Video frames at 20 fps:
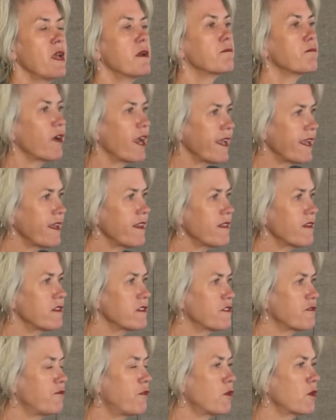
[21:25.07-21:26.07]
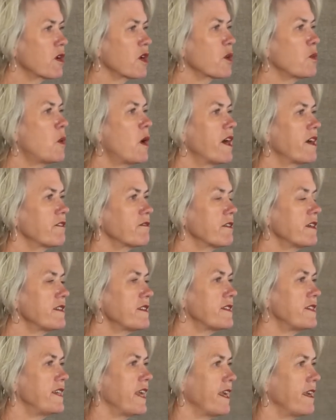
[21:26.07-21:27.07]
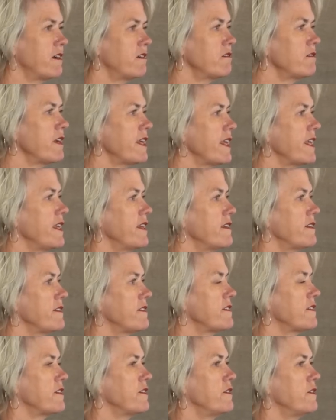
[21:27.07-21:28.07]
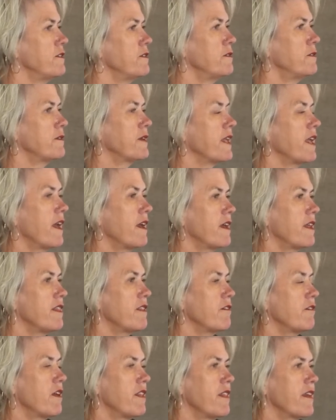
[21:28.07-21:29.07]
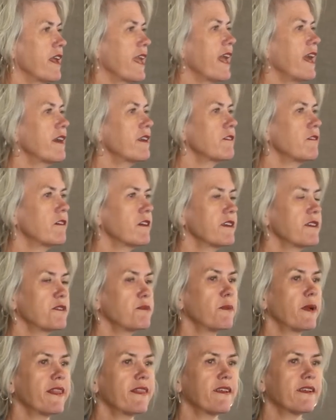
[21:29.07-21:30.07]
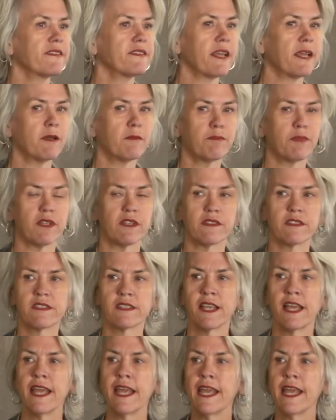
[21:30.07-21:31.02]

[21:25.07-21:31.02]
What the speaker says: breaking those 4 quadrants down into the categories with examples.